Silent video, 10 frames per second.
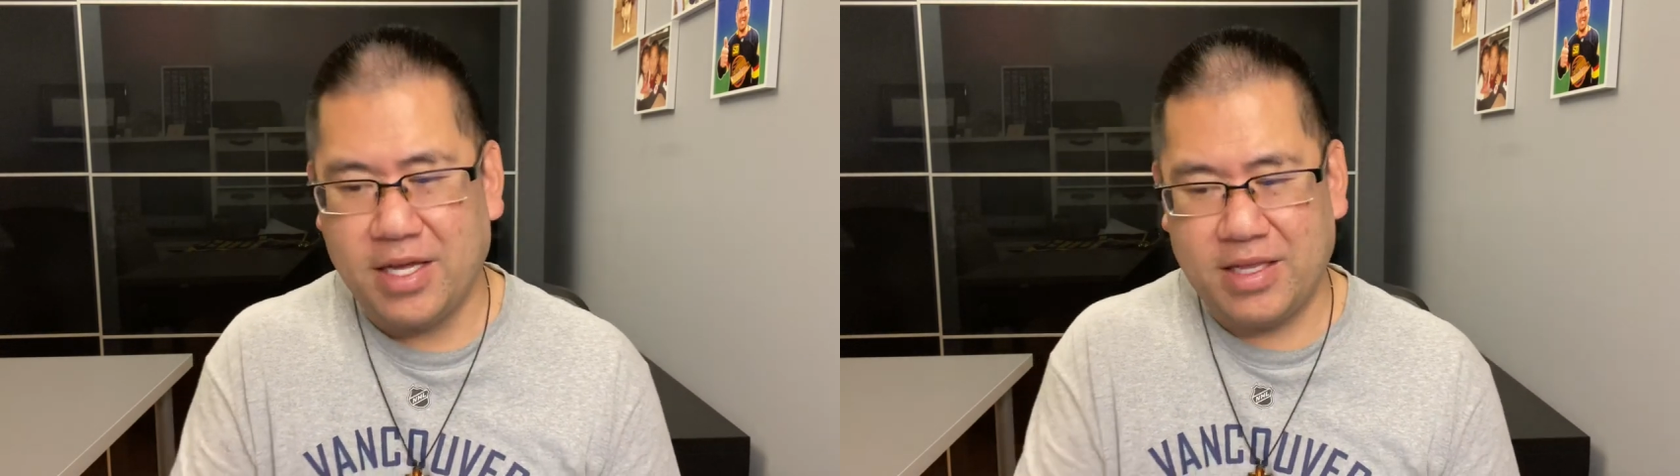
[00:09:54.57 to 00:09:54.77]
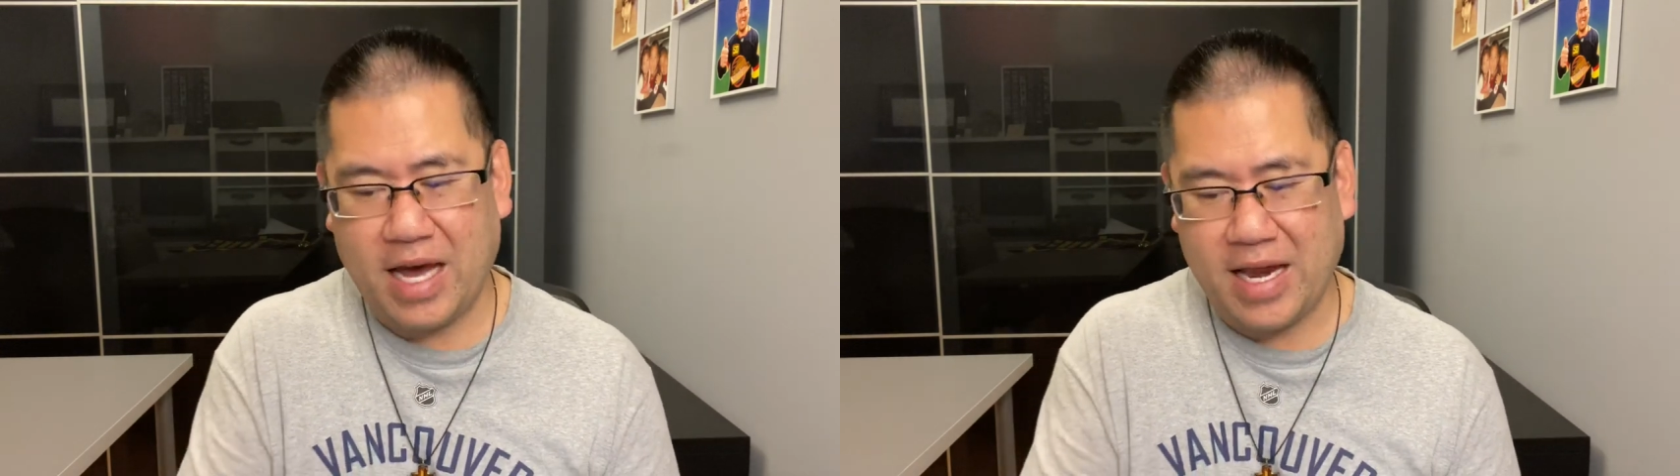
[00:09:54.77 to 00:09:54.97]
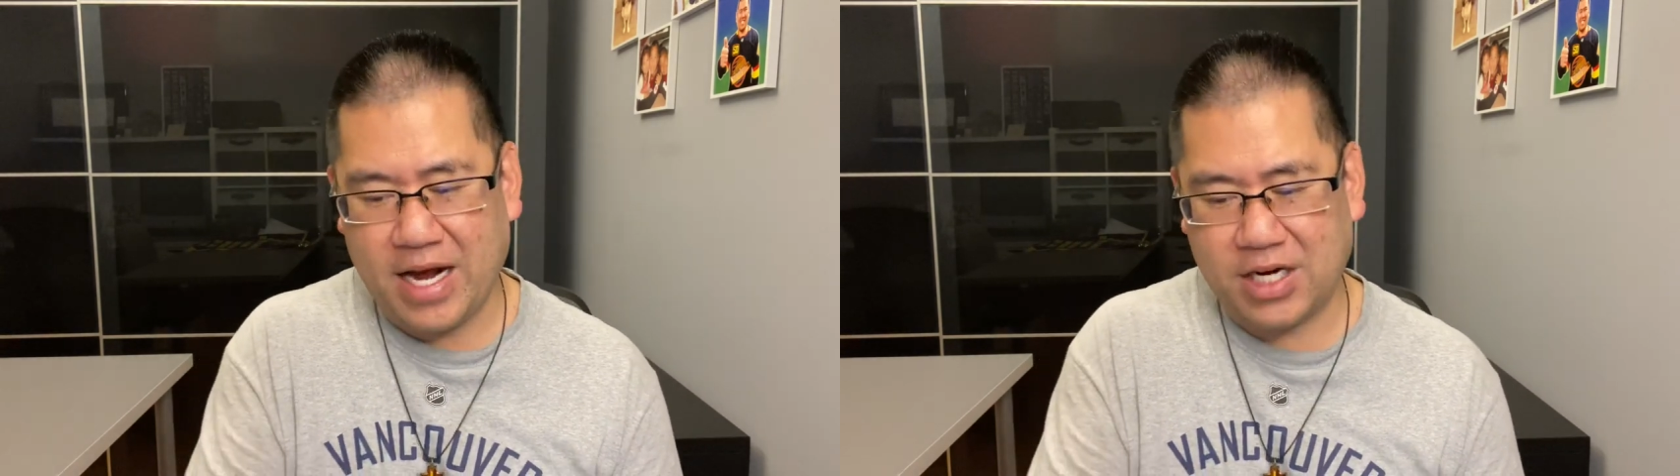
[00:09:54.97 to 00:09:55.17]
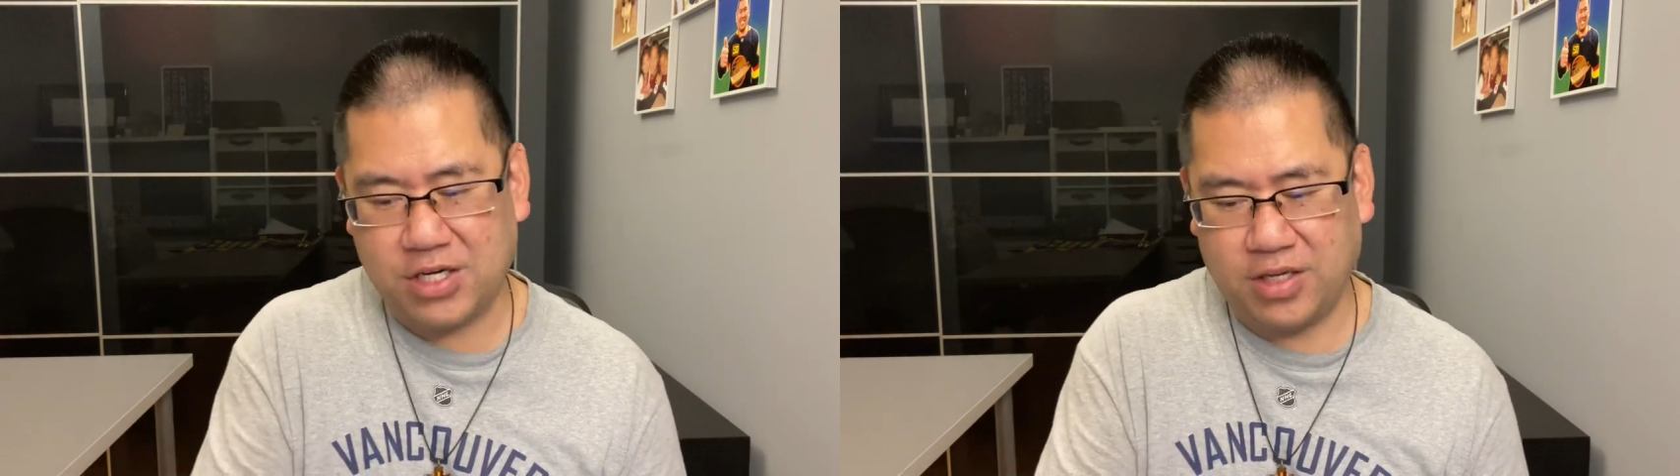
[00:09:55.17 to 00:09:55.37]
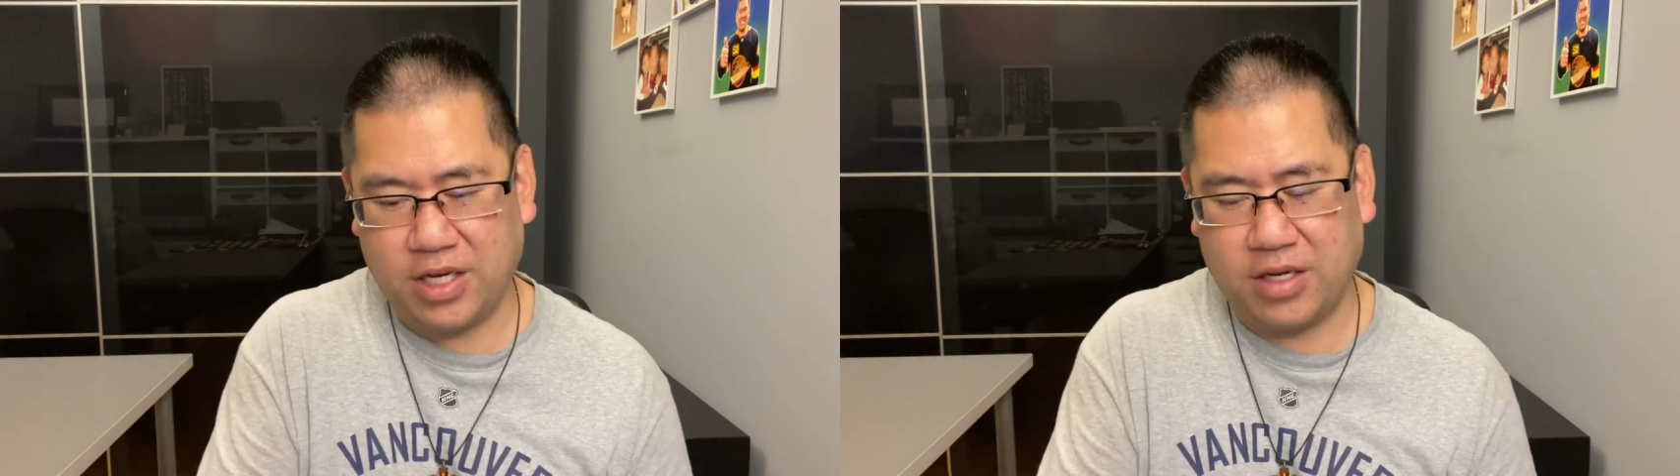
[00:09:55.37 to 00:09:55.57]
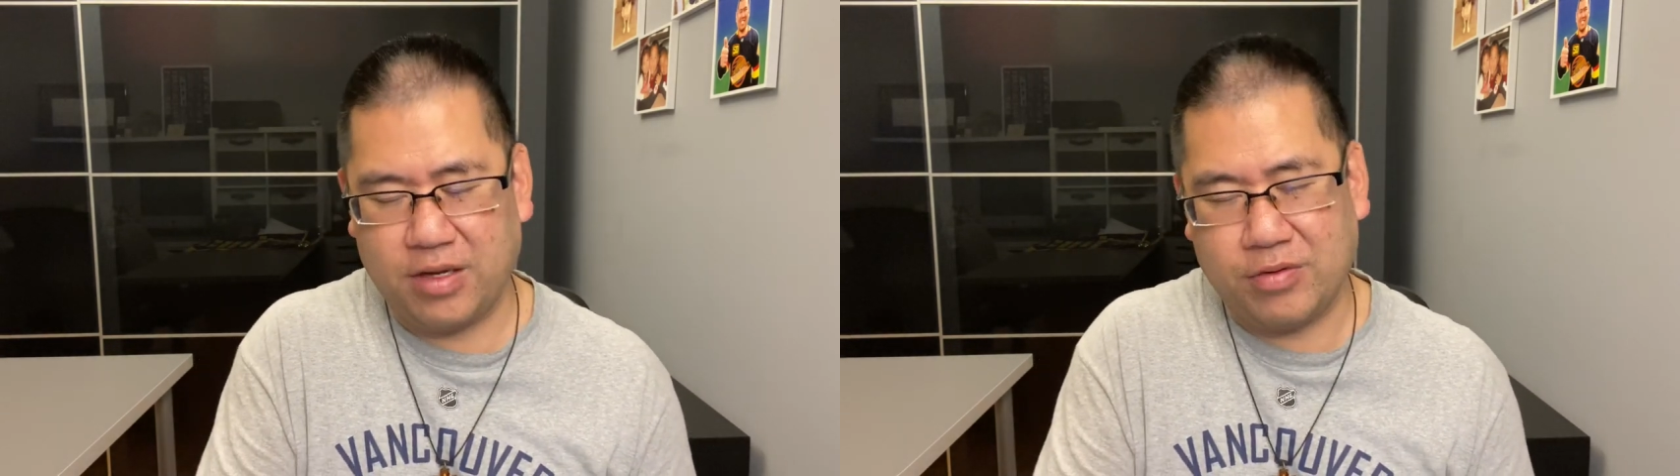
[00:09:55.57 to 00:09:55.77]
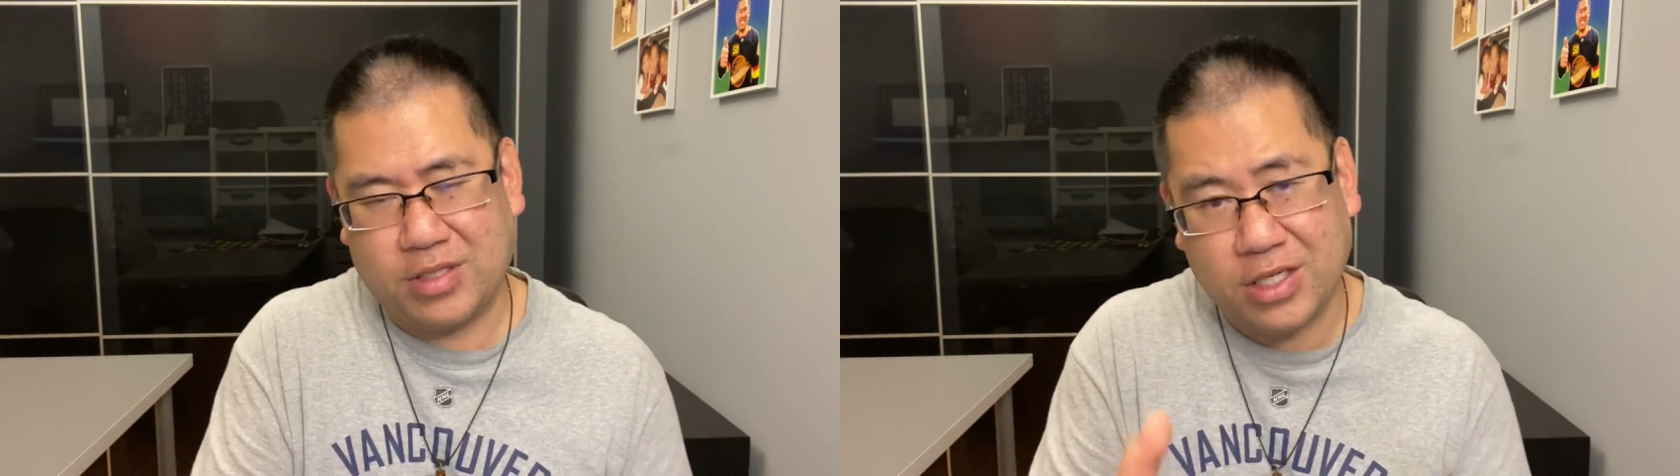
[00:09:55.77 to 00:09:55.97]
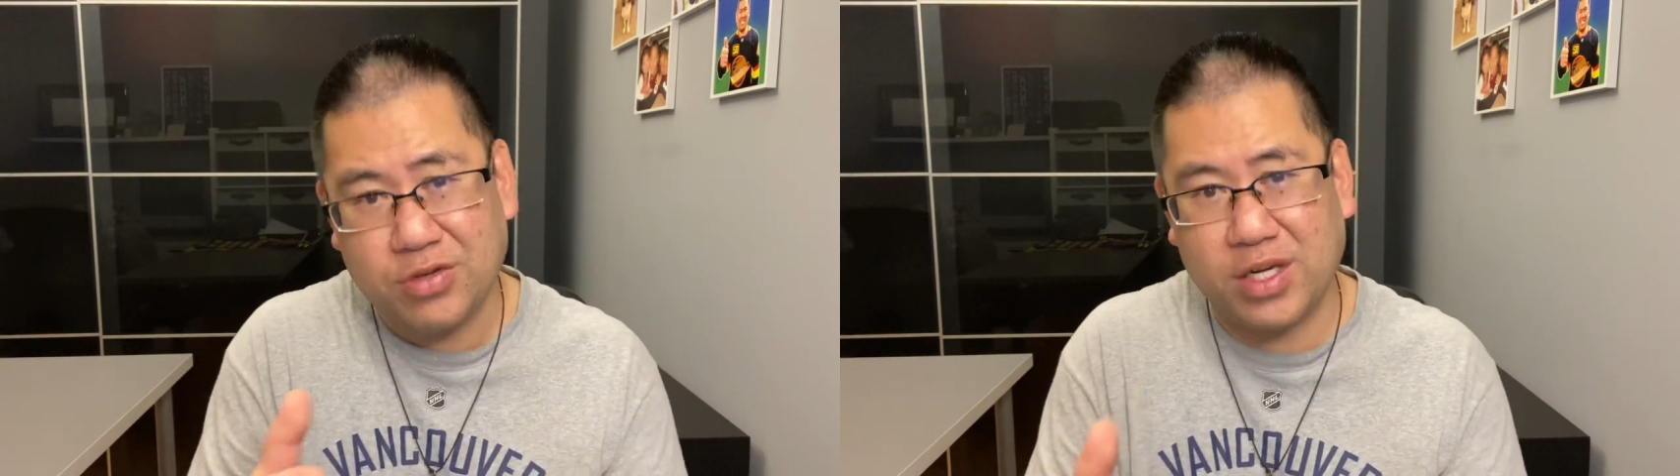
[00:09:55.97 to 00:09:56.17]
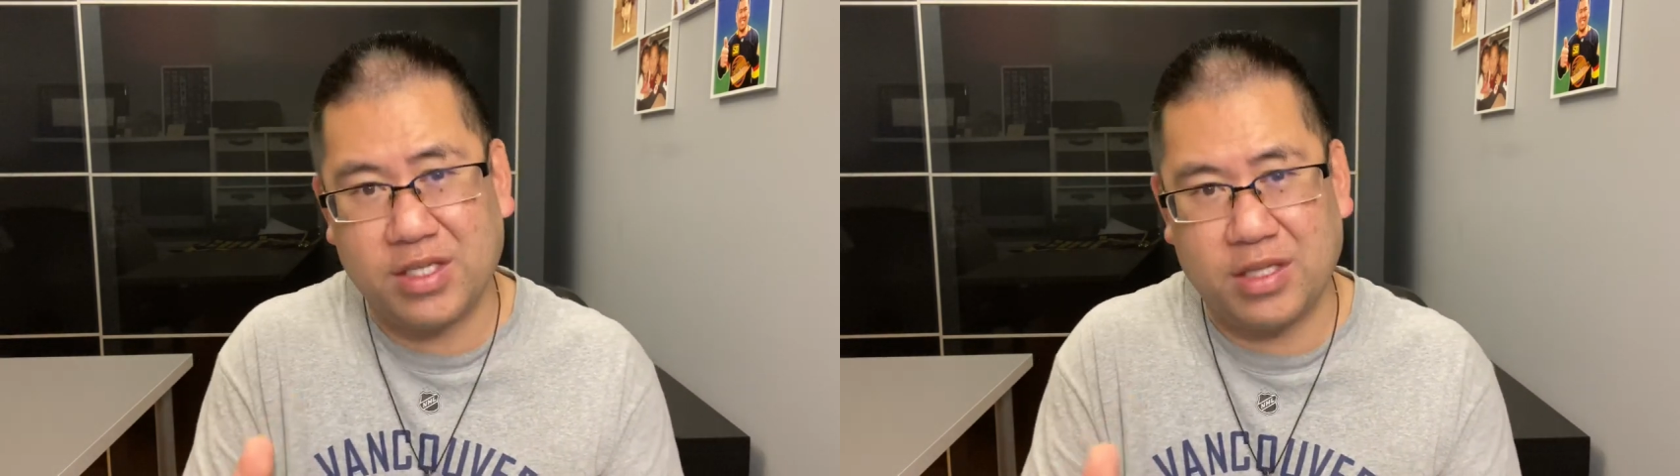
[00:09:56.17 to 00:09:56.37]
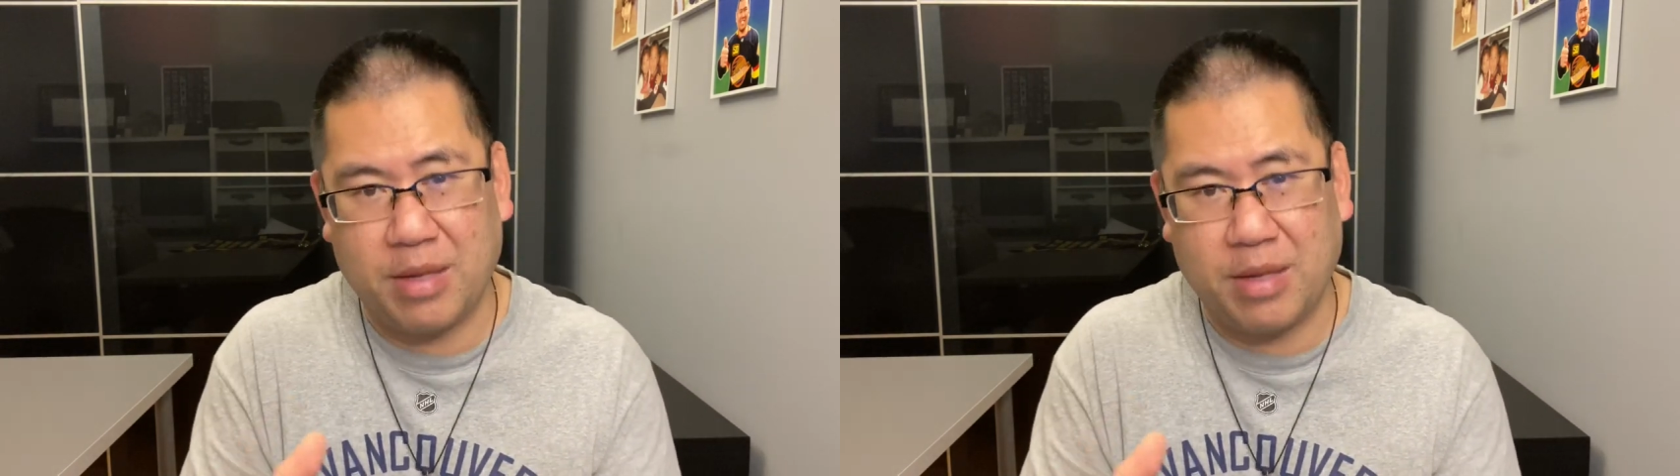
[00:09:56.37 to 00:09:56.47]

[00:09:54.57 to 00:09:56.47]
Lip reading: that actually it was interesting.